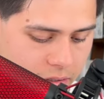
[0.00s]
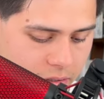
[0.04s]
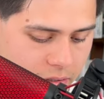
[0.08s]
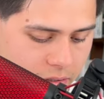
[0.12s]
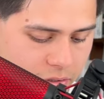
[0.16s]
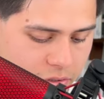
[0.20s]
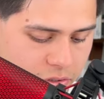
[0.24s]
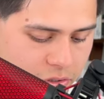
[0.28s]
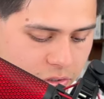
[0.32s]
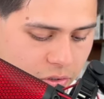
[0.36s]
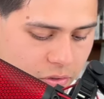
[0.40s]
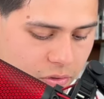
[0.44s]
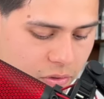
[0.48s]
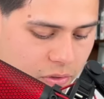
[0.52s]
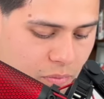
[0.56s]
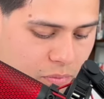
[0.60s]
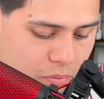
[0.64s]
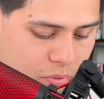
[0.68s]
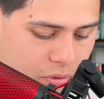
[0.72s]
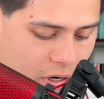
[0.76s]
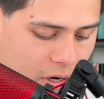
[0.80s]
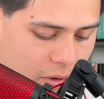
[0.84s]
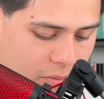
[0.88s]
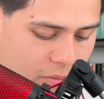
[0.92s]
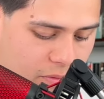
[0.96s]
So the
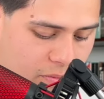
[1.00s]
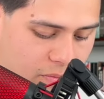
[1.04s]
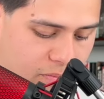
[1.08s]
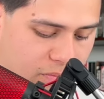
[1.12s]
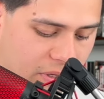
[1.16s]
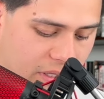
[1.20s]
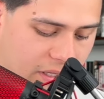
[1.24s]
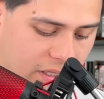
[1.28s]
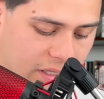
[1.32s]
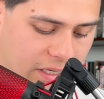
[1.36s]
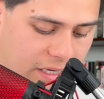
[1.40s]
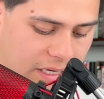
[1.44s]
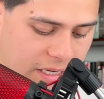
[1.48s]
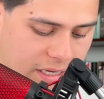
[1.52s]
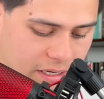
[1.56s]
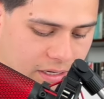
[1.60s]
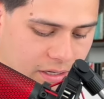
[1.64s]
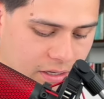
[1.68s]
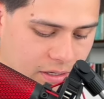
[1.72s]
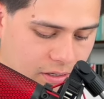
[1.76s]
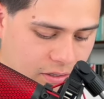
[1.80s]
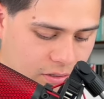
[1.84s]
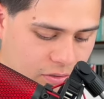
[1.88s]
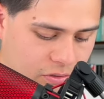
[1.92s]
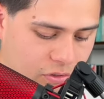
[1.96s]
probability
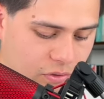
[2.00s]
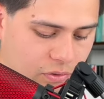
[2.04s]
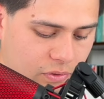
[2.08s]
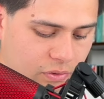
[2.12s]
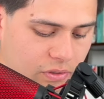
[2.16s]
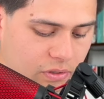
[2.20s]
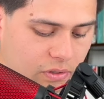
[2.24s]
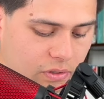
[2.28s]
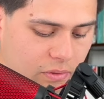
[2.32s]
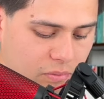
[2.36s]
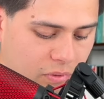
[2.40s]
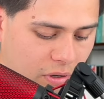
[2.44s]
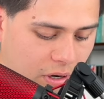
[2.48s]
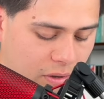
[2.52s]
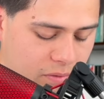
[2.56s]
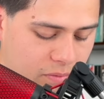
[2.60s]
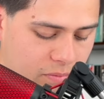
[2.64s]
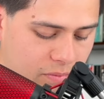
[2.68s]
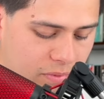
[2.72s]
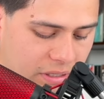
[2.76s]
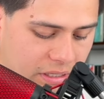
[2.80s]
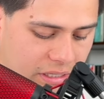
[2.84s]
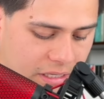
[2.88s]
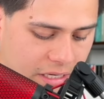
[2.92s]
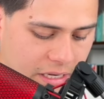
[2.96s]

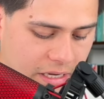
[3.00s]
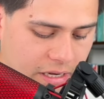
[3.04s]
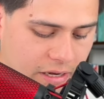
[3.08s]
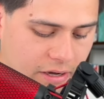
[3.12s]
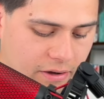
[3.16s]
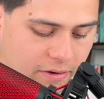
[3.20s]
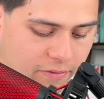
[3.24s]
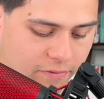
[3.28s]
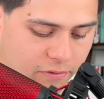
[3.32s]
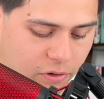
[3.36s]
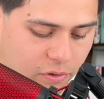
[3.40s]
of